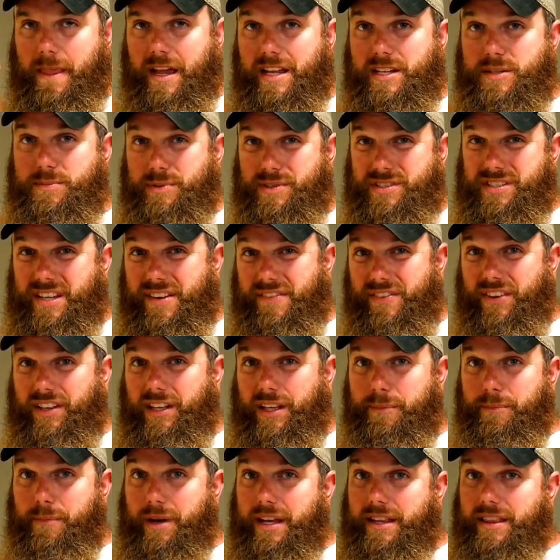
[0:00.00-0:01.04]
He
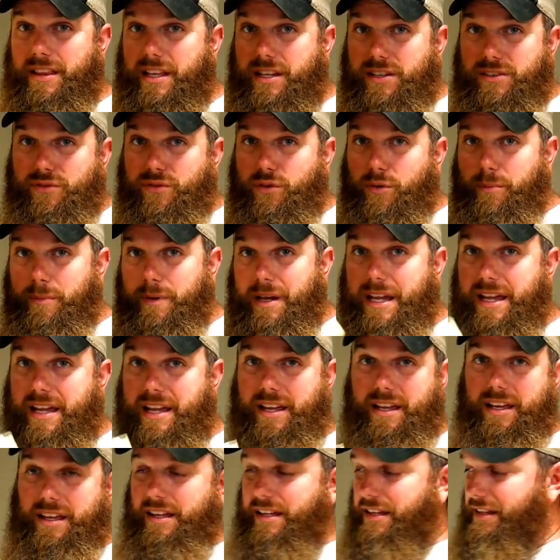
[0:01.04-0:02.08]
specifically made these for
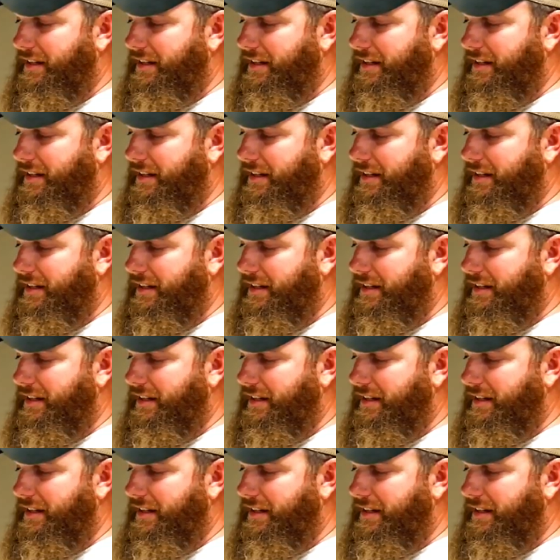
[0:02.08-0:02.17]
me.